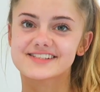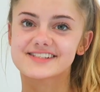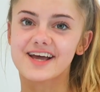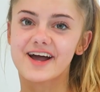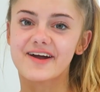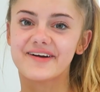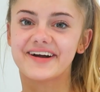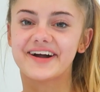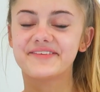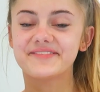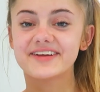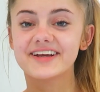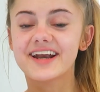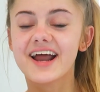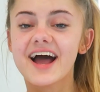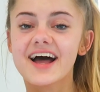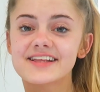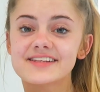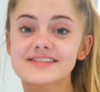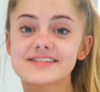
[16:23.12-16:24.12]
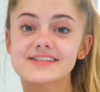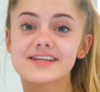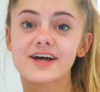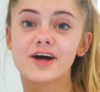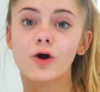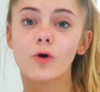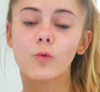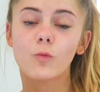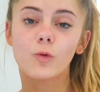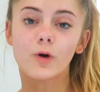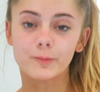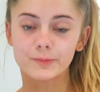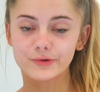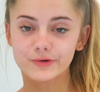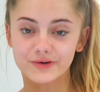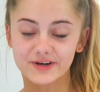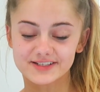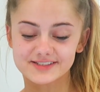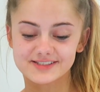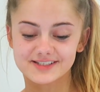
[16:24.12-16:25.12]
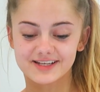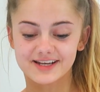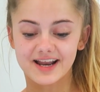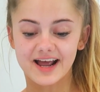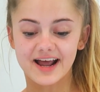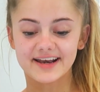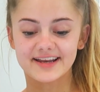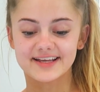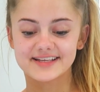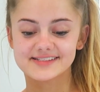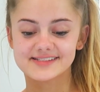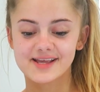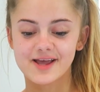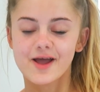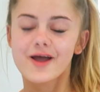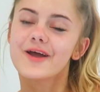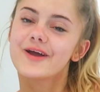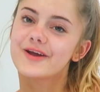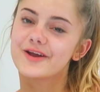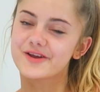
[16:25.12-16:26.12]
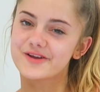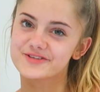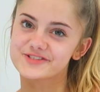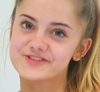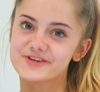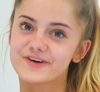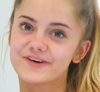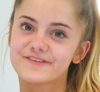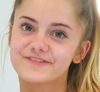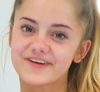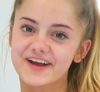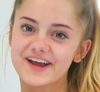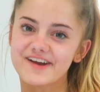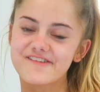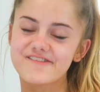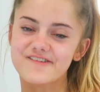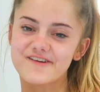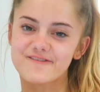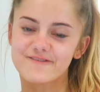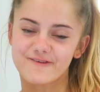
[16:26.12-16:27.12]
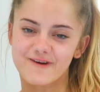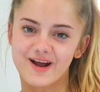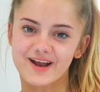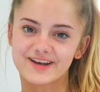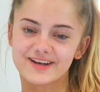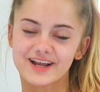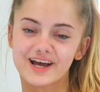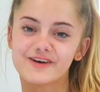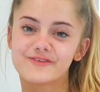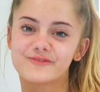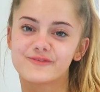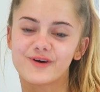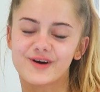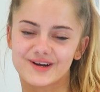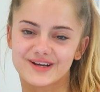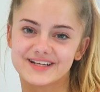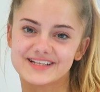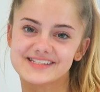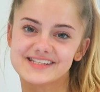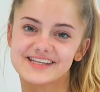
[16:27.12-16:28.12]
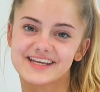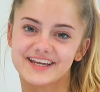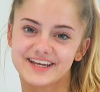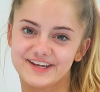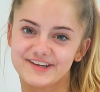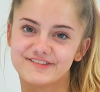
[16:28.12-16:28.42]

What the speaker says: So I'm gonna answer one more question and it's, who's your favorite friend and why is it